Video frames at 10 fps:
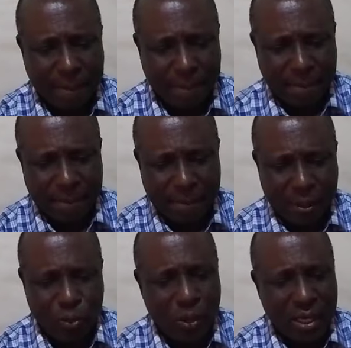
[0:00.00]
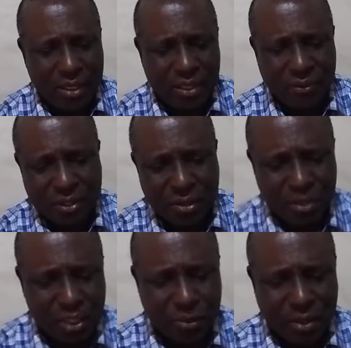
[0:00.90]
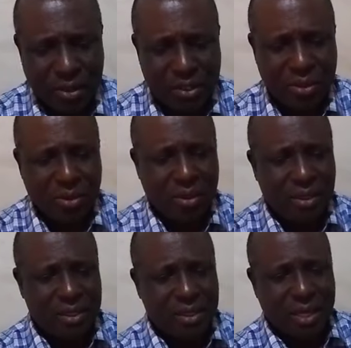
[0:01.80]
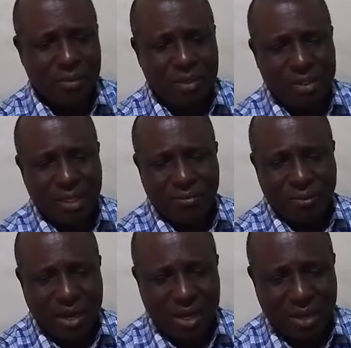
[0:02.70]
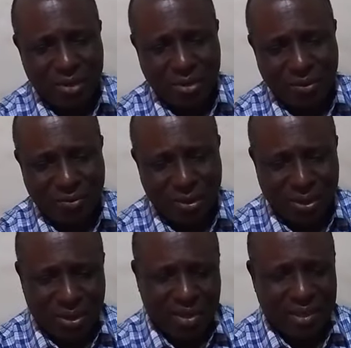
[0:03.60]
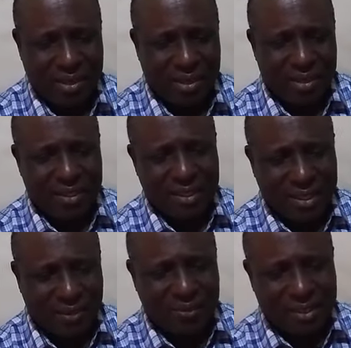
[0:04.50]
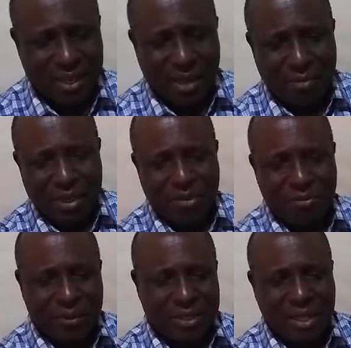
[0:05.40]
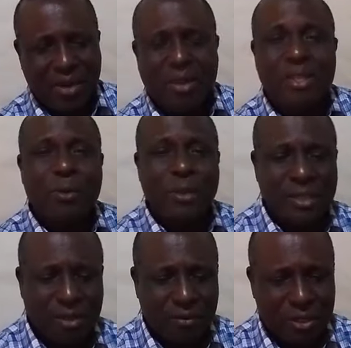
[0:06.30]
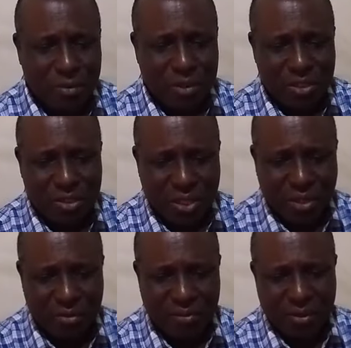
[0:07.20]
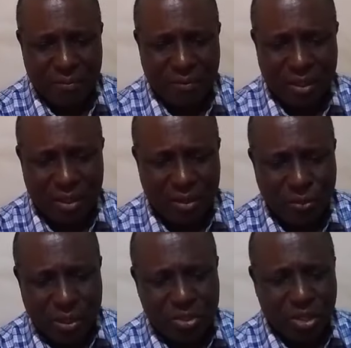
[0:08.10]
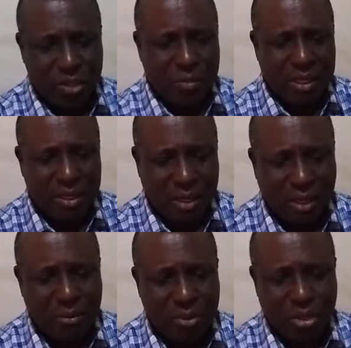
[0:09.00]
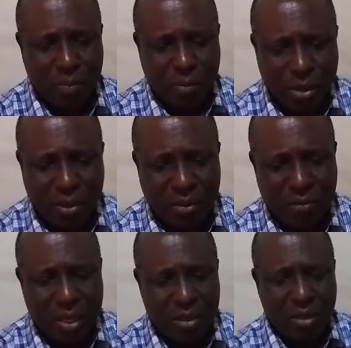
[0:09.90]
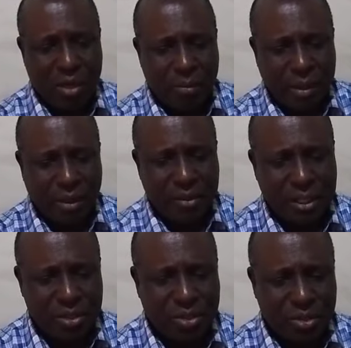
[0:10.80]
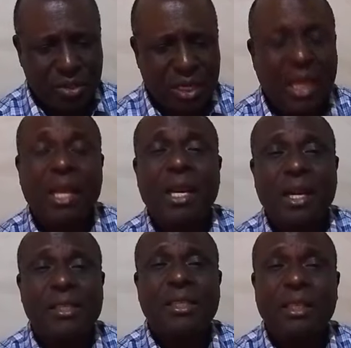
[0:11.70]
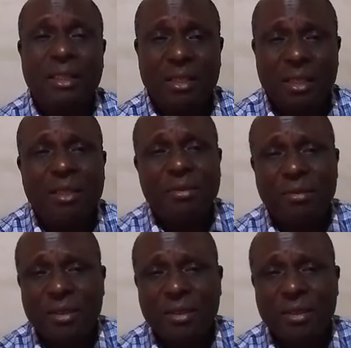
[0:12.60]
Lord. When a thief is caught, it's because he could not escape. The thief ran out of luck. The thief is now made to face the consequences of his mischief. When judgment comes upon the rebellious, it's just like catching a thief.